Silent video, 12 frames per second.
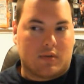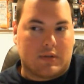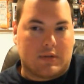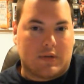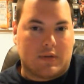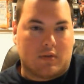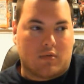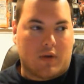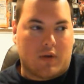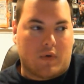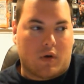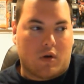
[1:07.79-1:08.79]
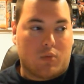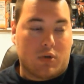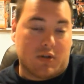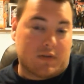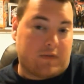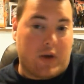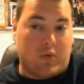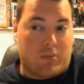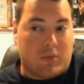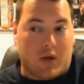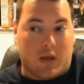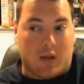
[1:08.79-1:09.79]
is this the right volume? Which is fine with
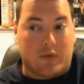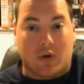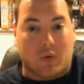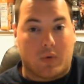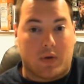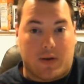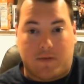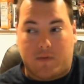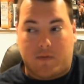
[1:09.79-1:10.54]
me. I love going deaf.